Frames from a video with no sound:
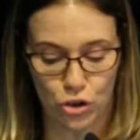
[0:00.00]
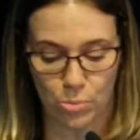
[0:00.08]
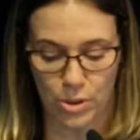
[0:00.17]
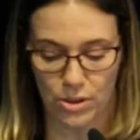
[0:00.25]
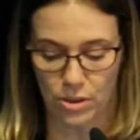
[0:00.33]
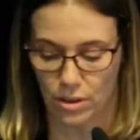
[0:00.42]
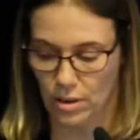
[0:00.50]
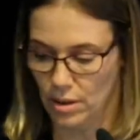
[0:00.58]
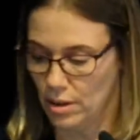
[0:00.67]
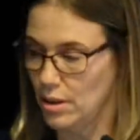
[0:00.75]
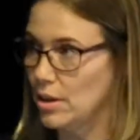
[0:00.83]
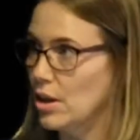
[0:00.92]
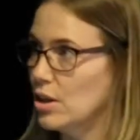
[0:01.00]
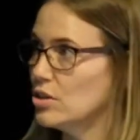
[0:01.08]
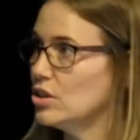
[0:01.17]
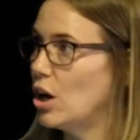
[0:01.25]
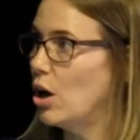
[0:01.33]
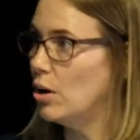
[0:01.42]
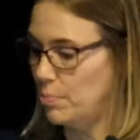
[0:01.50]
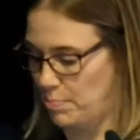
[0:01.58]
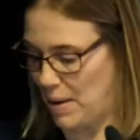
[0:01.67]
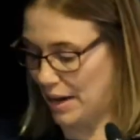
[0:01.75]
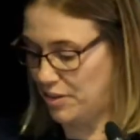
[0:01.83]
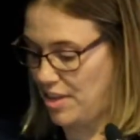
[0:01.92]
our customers.
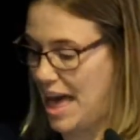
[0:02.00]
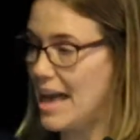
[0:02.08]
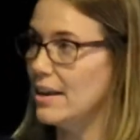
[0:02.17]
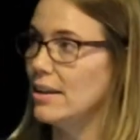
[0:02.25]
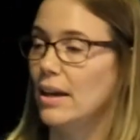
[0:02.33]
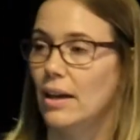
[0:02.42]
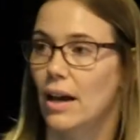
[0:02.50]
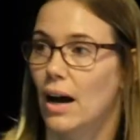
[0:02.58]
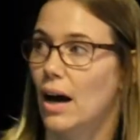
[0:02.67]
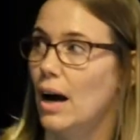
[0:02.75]
So back then,